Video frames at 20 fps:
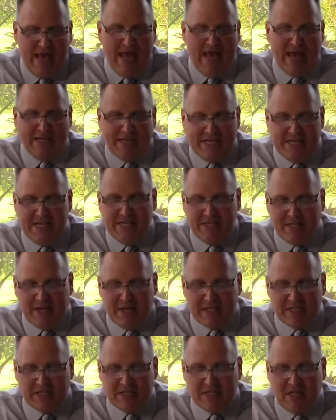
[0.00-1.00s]
and he in
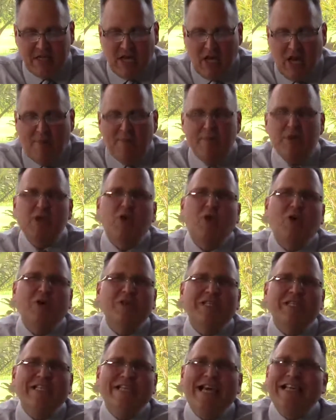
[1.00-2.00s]
us,
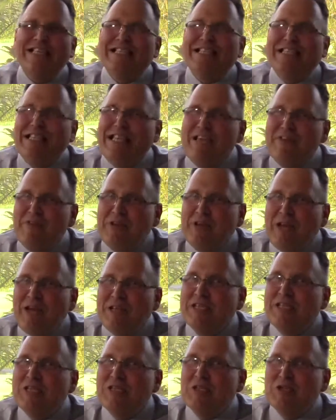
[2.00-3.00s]
because he has given
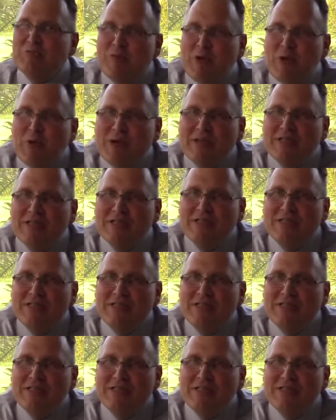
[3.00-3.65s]
us his spirit.